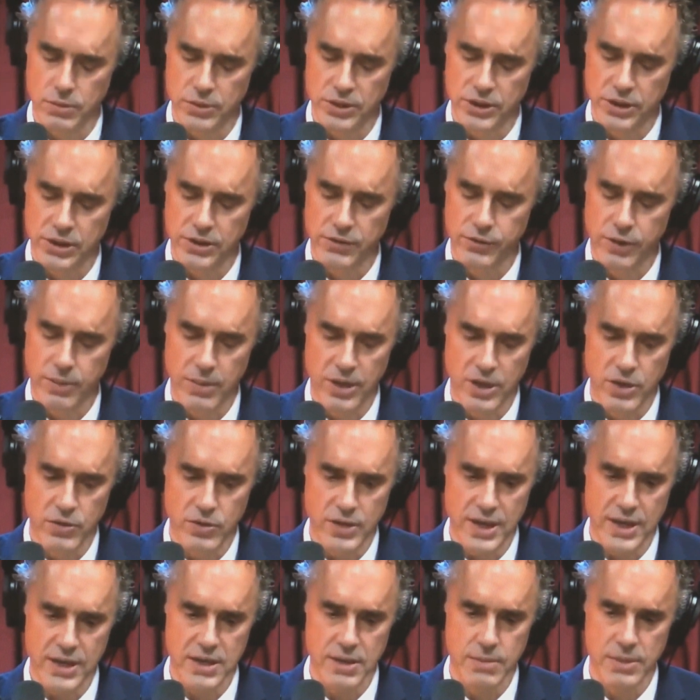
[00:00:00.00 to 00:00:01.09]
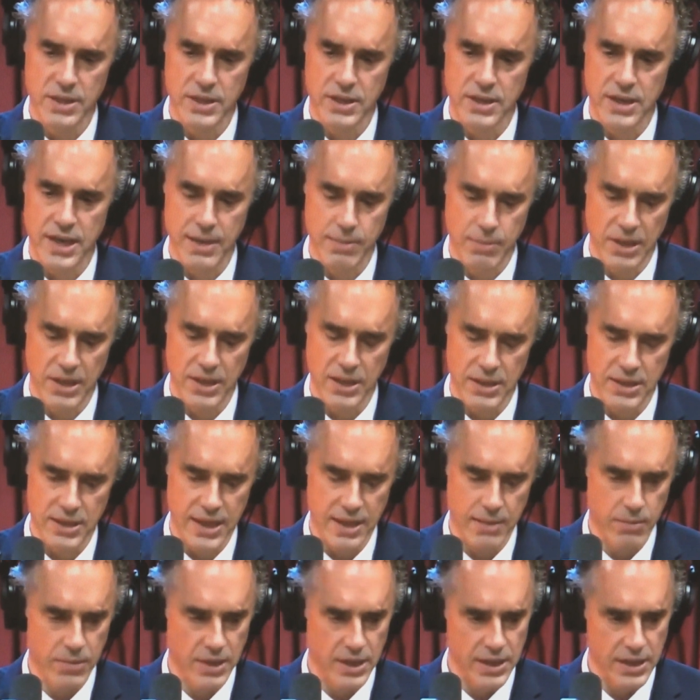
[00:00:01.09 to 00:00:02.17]
which is from a New Testament statement. The
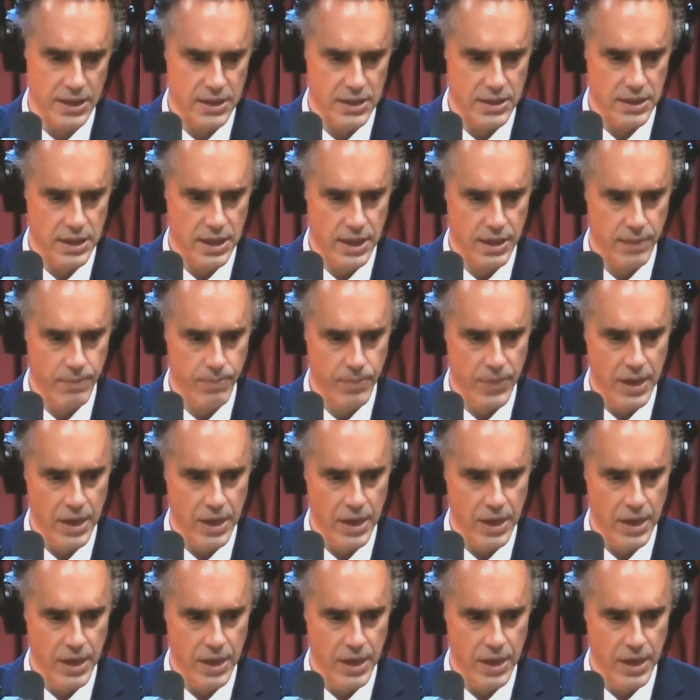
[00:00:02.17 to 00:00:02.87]
statement is, uh,